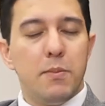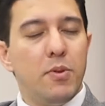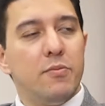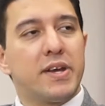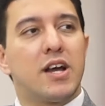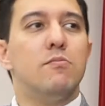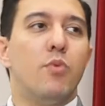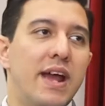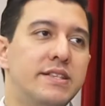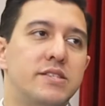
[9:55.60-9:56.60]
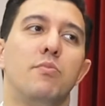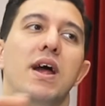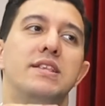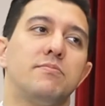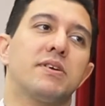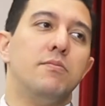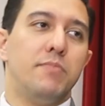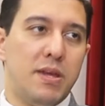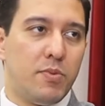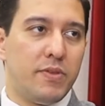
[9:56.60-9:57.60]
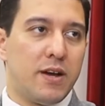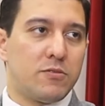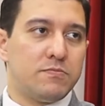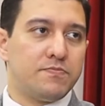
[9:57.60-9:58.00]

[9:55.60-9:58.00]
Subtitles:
People have become brands and brands have become people now.